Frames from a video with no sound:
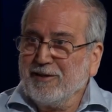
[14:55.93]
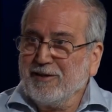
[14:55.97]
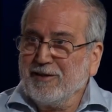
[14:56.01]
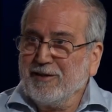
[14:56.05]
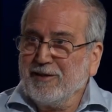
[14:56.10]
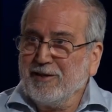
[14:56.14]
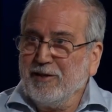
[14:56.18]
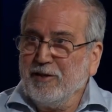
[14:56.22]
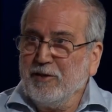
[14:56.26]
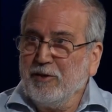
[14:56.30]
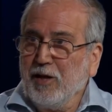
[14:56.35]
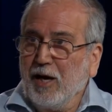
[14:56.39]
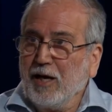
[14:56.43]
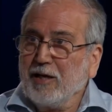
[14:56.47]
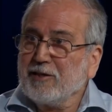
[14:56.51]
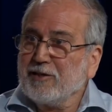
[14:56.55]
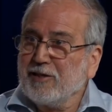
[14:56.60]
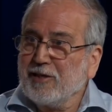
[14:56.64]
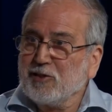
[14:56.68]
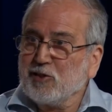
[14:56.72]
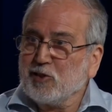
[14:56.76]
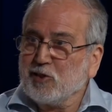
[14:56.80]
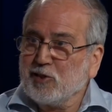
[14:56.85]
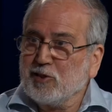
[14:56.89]
not
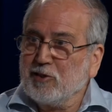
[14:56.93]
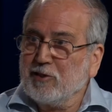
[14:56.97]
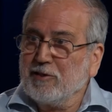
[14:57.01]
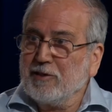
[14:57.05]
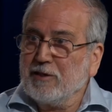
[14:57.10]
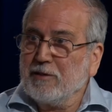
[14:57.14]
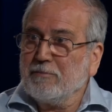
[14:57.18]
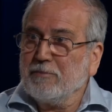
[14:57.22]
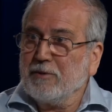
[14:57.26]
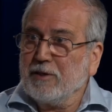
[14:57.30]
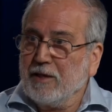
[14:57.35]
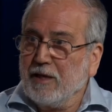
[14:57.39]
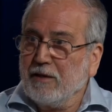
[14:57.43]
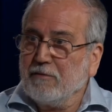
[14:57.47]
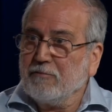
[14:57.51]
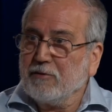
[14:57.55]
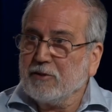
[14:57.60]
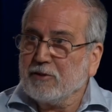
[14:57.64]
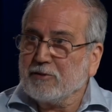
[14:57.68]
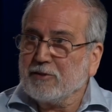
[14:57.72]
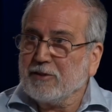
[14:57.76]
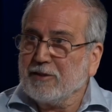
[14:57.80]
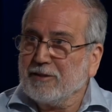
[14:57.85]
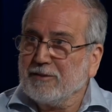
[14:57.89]
necessarily
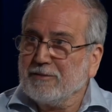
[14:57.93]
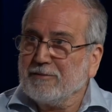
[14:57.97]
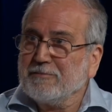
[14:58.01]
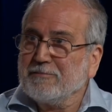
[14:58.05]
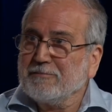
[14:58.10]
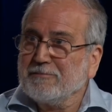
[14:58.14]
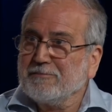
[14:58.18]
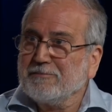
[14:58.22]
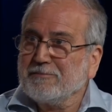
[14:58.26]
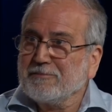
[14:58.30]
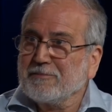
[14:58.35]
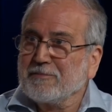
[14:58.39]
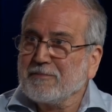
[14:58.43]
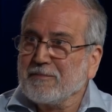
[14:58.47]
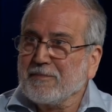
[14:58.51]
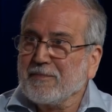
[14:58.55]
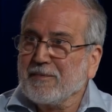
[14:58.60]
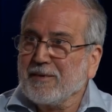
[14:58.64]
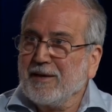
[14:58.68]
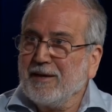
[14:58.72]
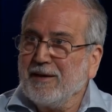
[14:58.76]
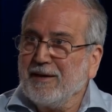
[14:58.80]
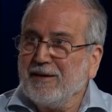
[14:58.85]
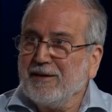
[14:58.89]
believers in
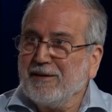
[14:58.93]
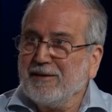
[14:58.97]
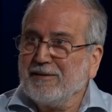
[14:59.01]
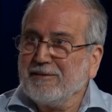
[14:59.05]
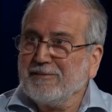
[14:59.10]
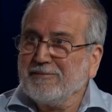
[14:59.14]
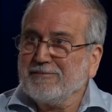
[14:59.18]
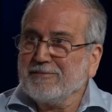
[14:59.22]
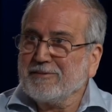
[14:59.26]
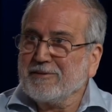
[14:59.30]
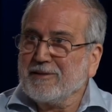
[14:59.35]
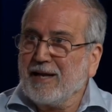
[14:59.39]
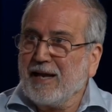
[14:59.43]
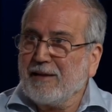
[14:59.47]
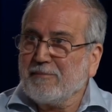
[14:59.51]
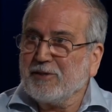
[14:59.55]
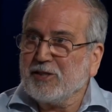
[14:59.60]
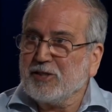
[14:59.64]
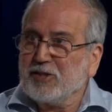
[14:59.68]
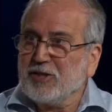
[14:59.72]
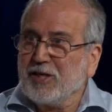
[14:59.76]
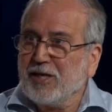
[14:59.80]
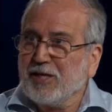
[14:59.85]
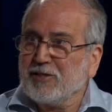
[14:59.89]

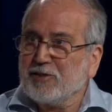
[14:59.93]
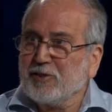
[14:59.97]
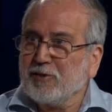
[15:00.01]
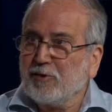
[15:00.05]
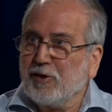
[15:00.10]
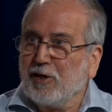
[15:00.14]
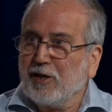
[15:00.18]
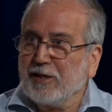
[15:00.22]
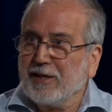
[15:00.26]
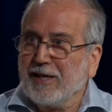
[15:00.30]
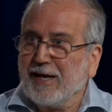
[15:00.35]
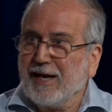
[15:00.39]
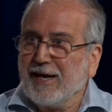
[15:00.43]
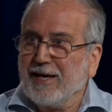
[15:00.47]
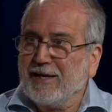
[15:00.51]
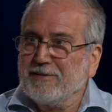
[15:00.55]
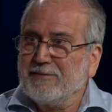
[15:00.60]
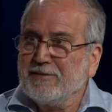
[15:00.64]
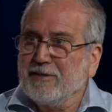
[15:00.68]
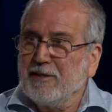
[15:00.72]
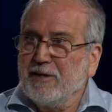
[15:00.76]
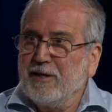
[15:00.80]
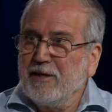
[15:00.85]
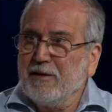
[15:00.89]
climate change and all that,
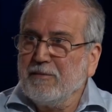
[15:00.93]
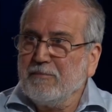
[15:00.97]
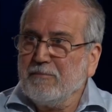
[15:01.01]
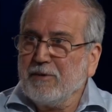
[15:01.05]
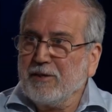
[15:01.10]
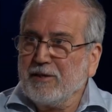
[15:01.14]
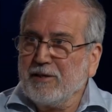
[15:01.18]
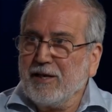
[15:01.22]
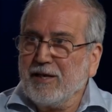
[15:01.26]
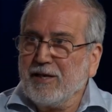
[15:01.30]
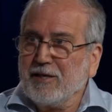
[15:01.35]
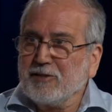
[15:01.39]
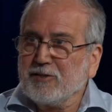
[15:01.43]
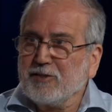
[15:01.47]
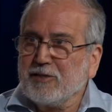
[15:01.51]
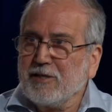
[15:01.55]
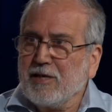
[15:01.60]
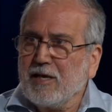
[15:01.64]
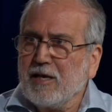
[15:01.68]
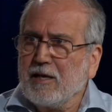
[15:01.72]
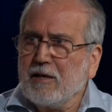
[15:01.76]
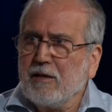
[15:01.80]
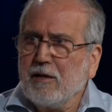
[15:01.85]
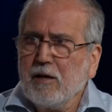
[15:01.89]
but they are
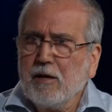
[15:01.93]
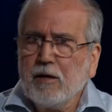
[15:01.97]
seeing,